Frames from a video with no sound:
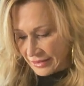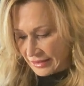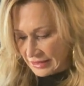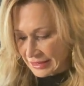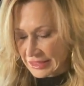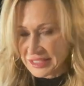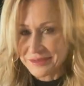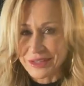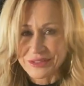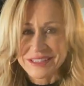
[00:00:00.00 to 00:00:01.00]
It
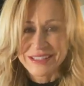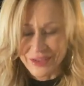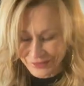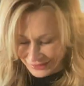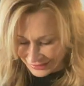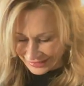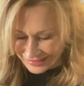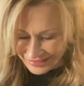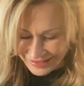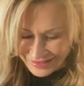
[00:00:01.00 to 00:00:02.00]
smells so good.
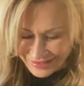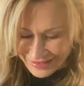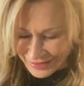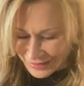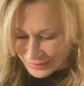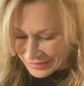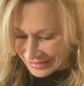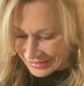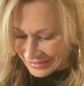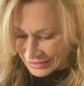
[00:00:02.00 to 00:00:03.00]
Oh my
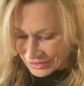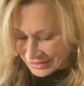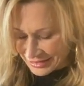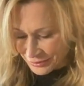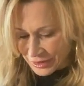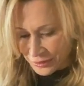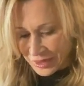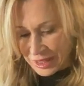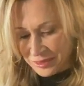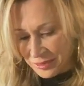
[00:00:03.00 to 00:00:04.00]
gosh. Well,
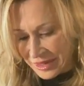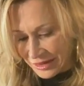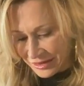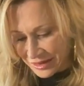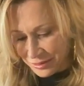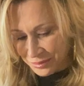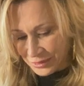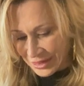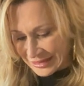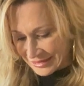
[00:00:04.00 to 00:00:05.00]
what could be better than
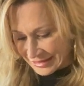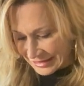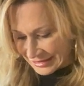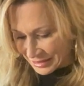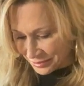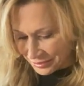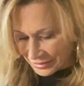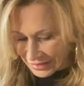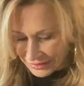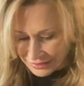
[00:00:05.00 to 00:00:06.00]
breadsticks and
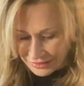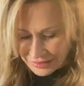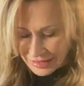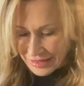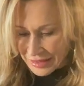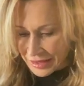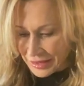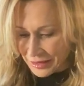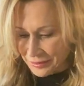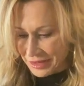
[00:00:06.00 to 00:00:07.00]
butter
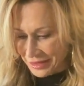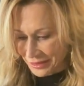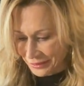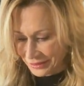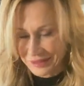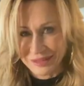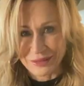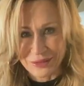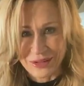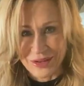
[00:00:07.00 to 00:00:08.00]
with a
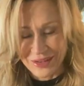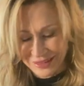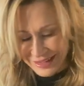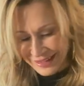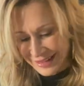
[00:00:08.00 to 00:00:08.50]
little garlic?